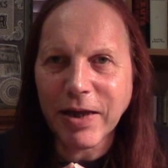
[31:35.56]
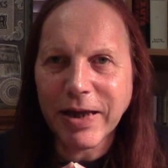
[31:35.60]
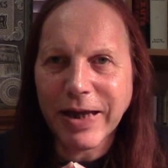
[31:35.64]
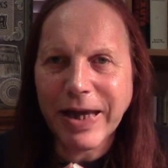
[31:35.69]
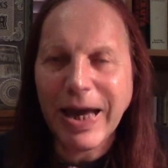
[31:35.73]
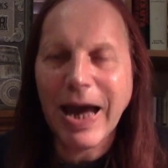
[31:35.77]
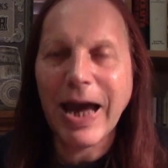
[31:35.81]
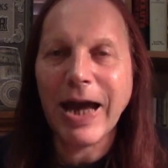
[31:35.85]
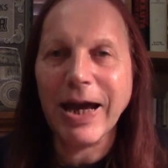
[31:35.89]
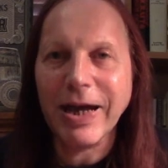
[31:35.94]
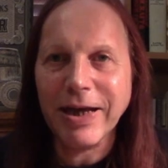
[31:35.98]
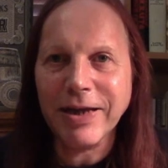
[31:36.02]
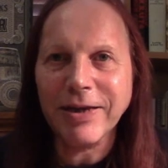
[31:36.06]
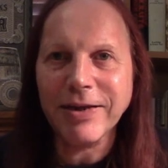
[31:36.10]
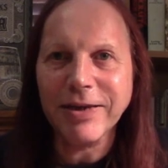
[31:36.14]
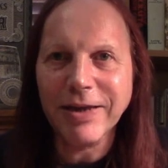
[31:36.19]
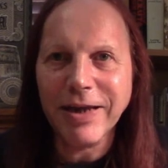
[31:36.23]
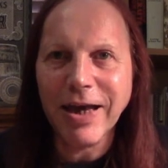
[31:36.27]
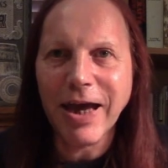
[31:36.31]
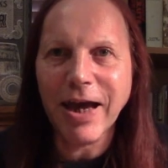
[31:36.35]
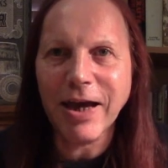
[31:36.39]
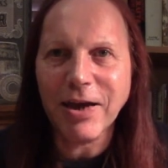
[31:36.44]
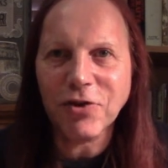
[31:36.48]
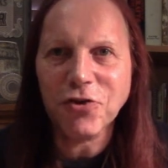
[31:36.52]

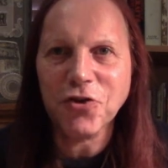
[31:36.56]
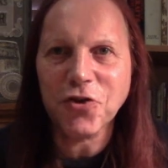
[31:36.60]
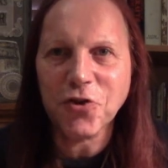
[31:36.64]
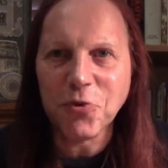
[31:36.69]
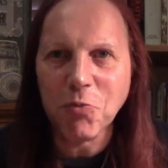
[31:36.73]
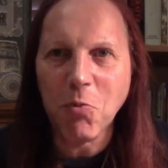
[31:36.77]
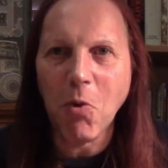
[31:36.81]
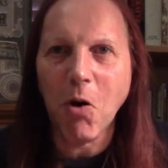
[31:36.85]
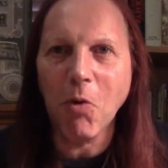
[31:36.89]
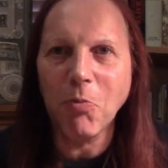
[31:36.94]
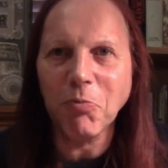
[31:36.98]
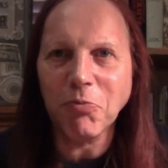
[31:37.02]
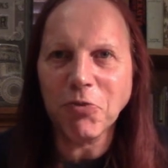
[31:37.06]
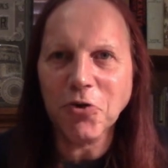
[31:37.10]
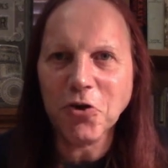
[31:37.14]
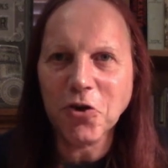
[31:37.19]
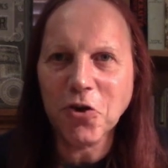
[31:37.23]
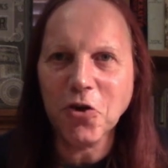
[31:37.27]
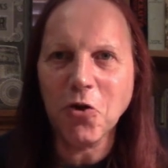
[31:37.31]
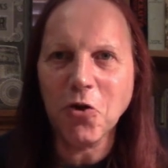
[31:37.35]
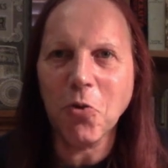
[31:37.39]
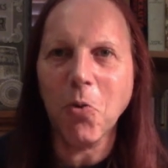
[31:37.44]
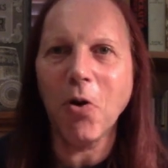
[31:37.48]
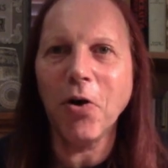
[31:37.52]
can get
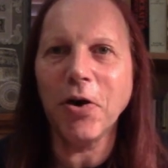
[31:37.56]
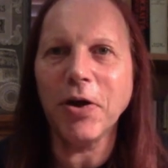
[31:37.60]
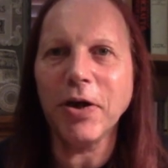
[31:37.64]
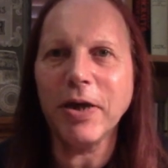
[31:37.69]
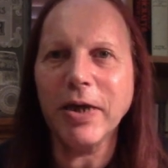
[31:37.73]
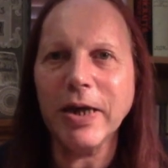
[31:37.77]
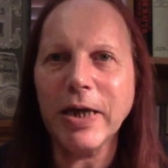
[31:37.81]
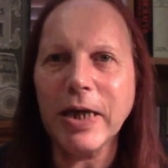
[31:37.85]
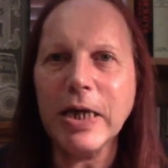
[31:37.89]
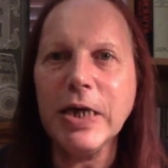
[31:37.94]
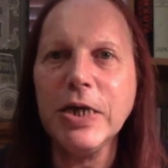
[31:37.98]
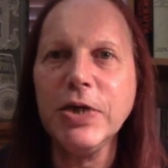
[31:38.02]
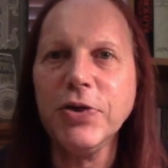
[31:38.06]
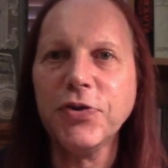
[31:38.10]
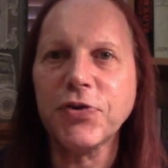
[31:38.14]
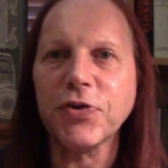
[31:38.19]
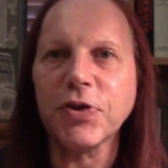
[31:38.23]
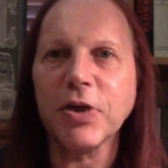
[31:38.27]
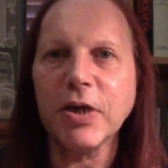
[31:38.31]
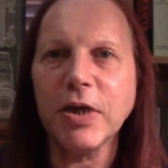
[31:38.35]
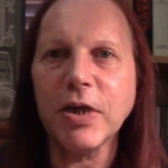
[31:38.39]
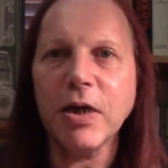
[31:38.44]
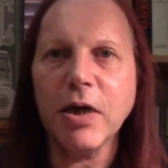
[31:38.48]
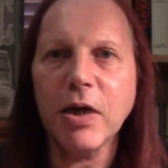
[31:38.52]
swamped quite
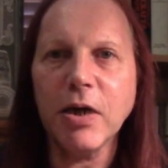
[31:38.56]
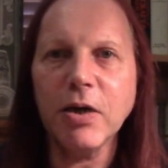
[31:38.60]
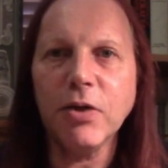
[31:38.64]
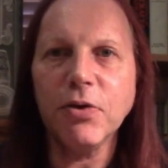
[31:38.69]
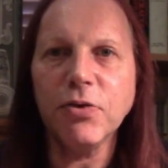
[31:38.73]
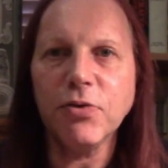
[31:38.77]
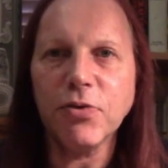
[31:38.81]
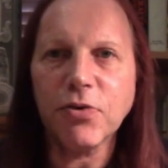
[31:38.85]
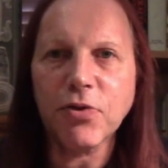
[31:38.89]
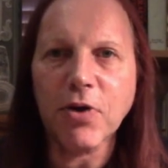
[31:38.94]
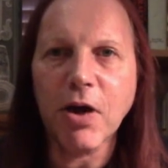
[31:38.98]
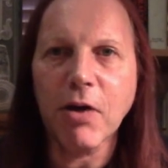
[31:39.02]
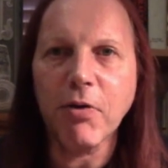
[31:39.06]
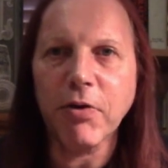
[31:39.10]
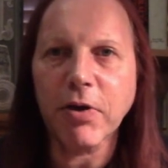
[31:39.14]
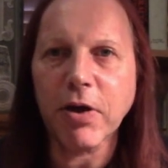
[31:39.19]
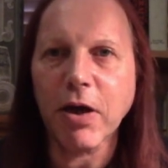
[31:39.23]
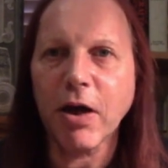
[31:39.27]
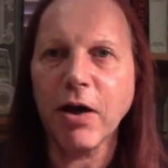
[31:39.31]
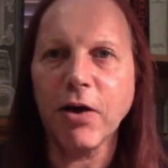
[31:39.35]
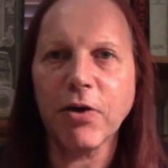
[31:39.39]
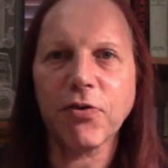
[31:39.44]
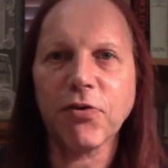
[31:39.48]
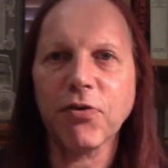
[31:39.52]
easily in sherry
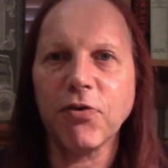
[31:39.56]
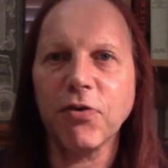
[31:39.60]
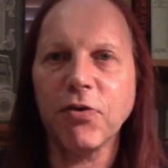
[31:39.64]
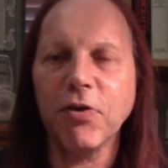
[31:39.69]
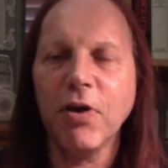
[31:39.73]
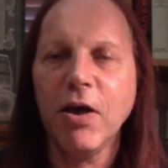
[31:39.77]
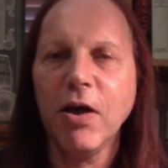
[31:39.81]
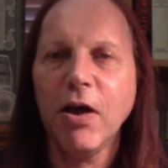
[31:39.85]
casks,